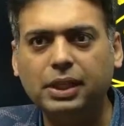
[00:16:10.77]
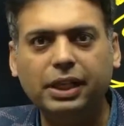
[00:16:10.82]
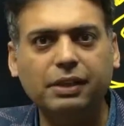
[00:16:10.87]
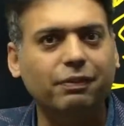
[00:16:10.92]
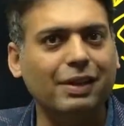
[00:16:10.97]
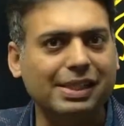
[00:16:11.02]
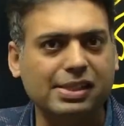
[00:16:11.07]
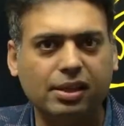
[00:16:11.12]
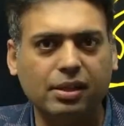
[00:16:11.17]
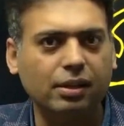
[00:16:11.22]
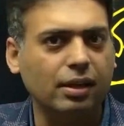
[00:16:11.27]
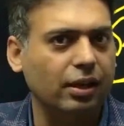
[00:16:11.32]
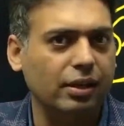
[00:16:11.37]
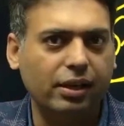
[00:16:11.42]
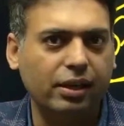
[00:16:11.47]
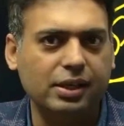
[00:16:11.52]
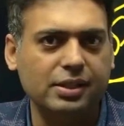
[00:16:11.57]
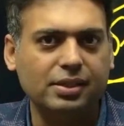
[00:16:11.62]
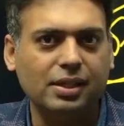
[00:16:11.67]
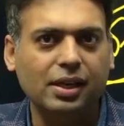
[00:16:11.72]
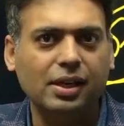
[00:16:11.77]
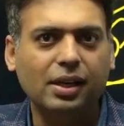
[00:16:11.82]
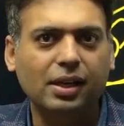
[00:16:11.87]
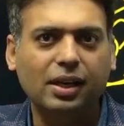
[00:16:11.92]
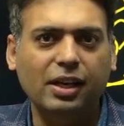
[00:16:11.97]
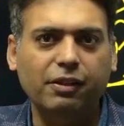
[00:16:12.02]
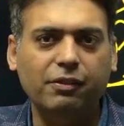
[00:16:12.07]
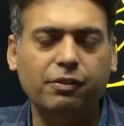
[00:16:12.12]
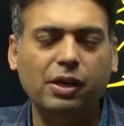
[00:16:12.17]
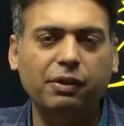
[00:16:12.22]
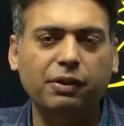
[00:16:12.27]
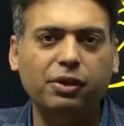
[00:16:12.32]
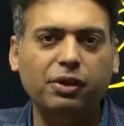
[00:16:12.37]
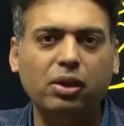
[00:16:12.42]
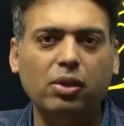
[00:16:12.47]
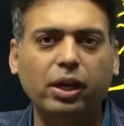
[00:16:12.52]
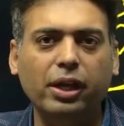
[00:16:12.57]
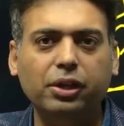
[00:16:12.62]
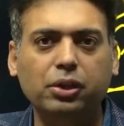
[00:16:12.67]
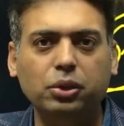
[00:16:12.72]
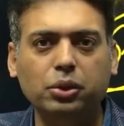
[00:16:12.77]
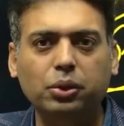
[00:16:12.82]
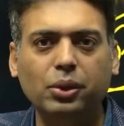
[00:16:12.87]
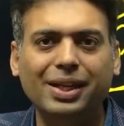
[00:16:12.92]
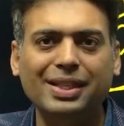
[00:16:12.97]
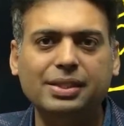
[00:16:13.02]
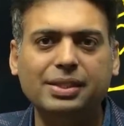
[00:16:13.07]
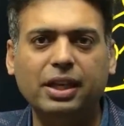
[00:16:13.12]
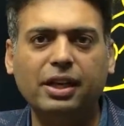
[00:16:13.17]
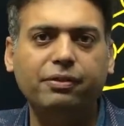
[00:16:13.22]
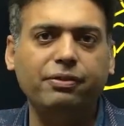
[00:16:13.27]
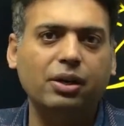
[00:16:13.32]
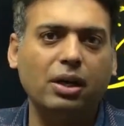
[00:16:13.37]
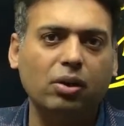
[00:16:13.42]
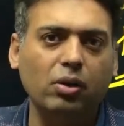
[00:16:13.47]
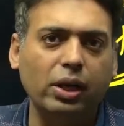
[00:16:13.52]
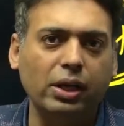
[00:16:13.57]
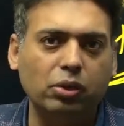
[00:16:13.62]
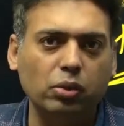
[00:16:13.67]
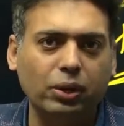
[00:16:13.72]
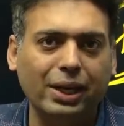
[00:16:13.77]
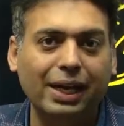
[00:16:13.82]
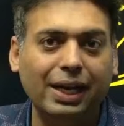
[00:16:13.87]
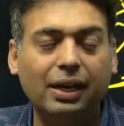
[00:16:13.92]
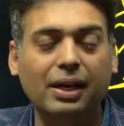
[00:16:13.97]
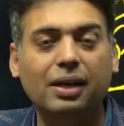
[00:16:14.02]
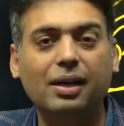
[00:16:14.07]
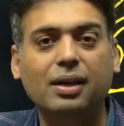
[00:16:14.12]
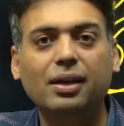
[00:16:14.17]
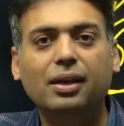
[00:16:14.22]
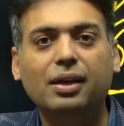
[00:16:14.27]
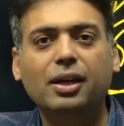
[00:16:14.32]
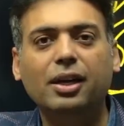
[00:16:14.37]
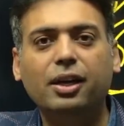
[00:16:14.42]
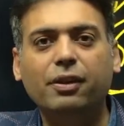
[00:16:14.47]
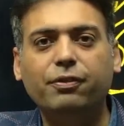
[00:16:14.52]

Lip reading: In Western countries, if you are going to USA, if you are going to Canada,